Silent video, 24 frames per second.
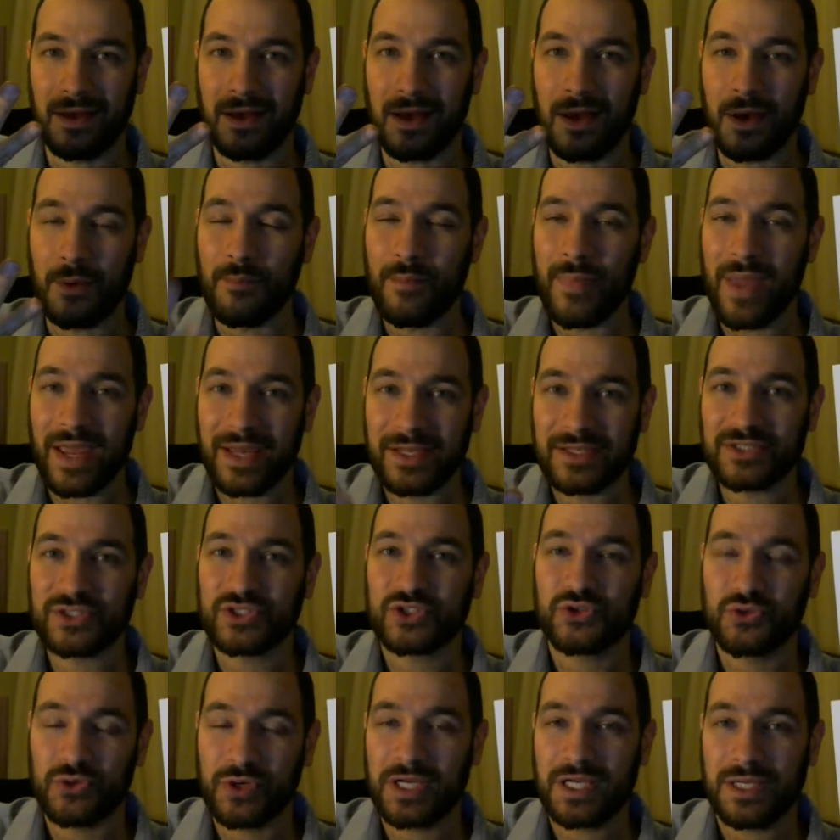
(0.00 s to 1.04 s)
a
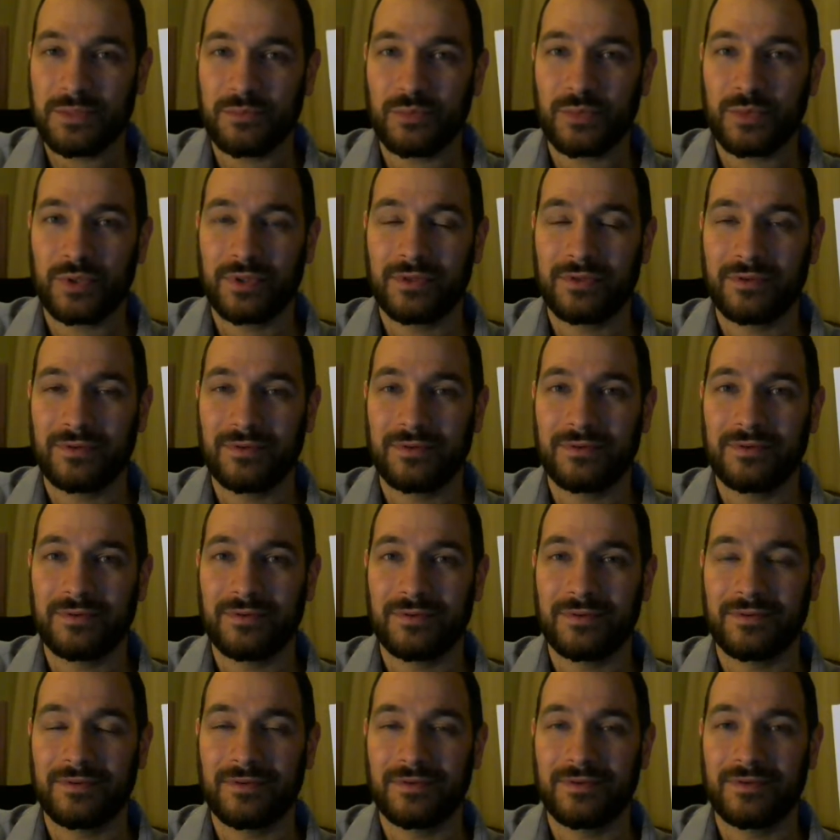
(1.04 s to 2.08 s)
mainstream,
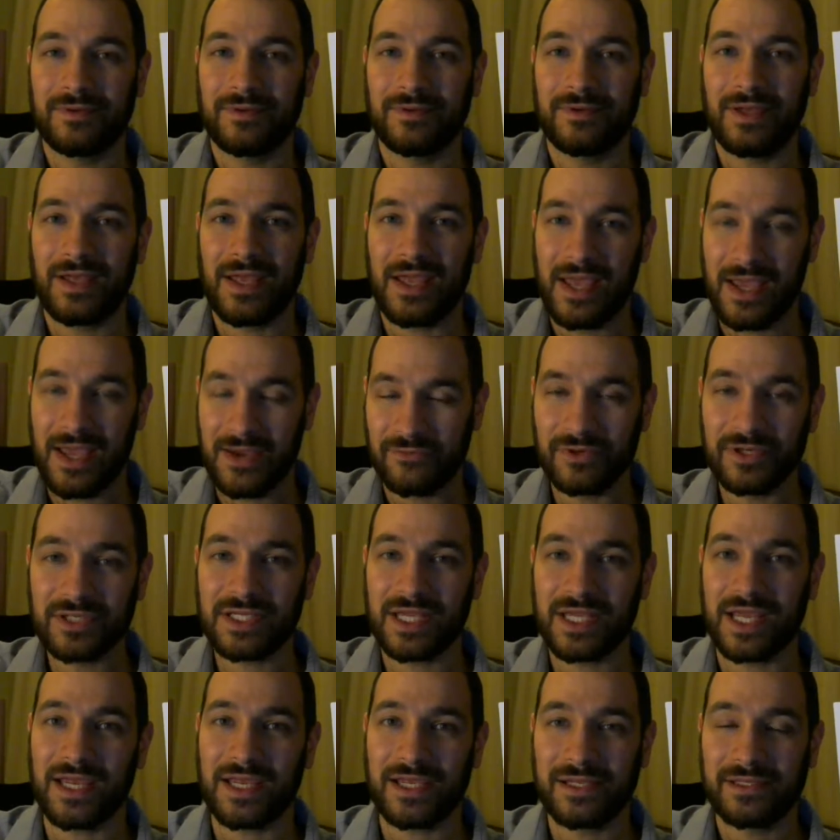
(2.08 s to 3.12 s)

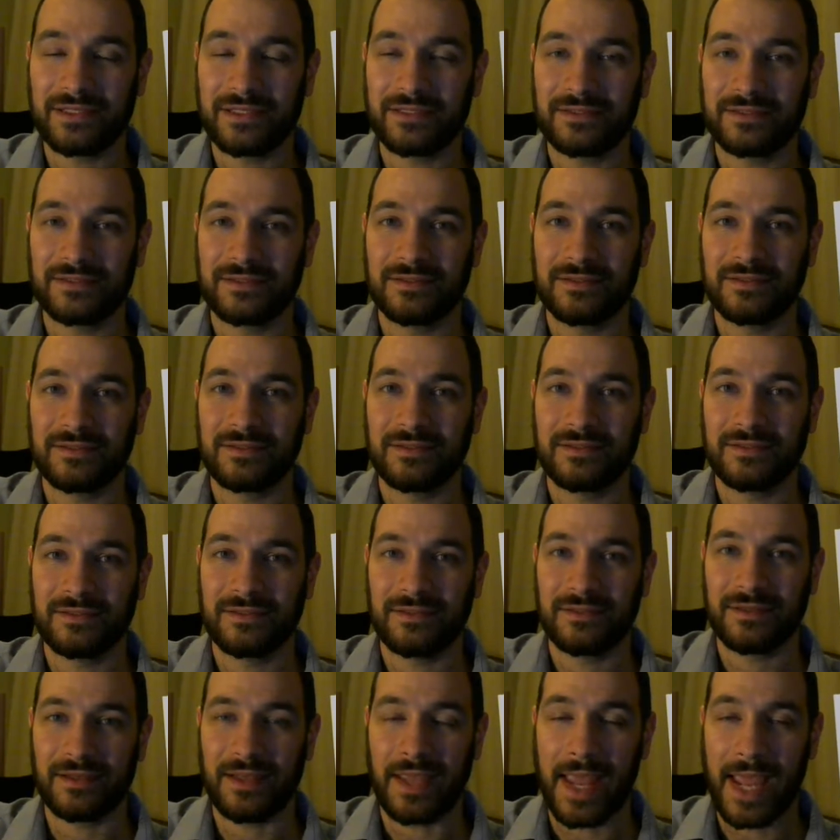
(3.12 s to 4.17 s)
everyday
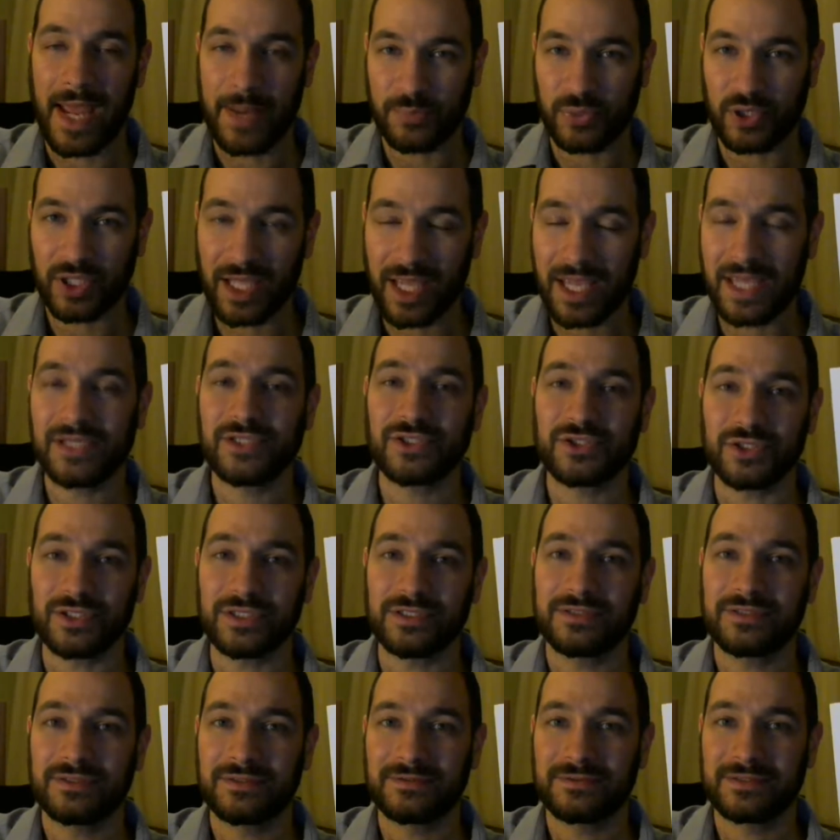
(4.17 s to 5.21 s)

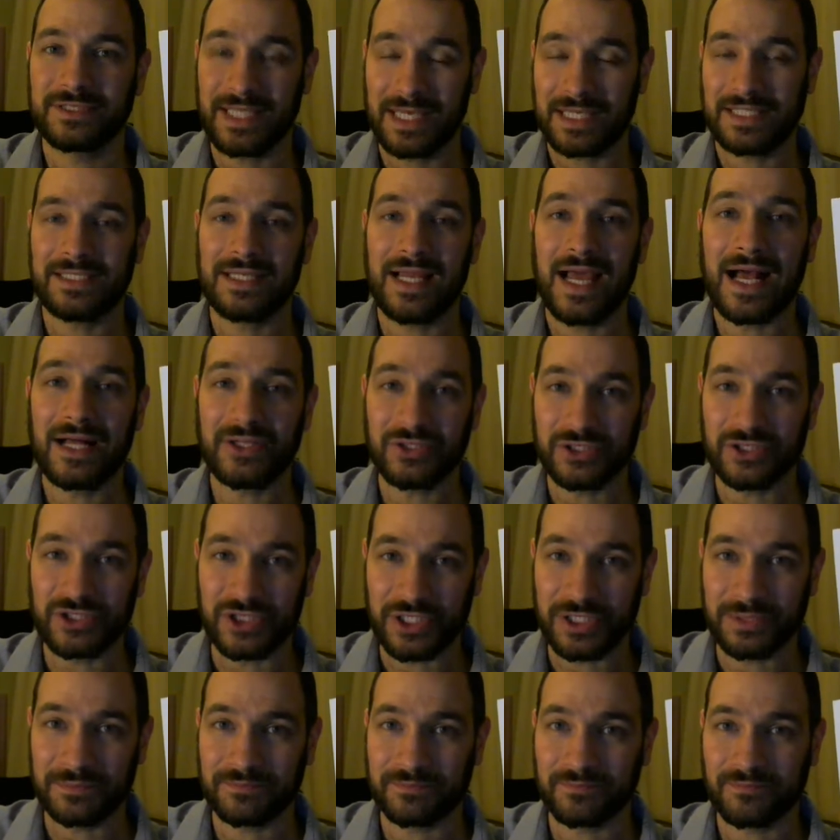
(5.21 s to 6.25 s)
application technology.